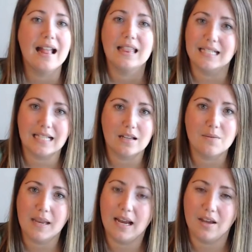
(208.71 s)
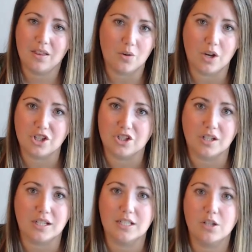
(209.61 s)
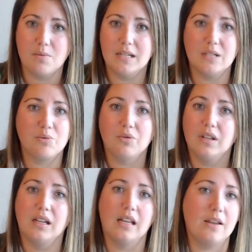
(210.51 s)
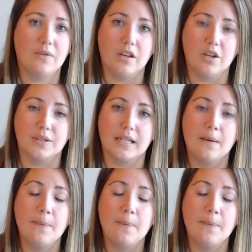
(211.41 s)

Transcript: that's going to be out of the question because nobody's really going to even use it.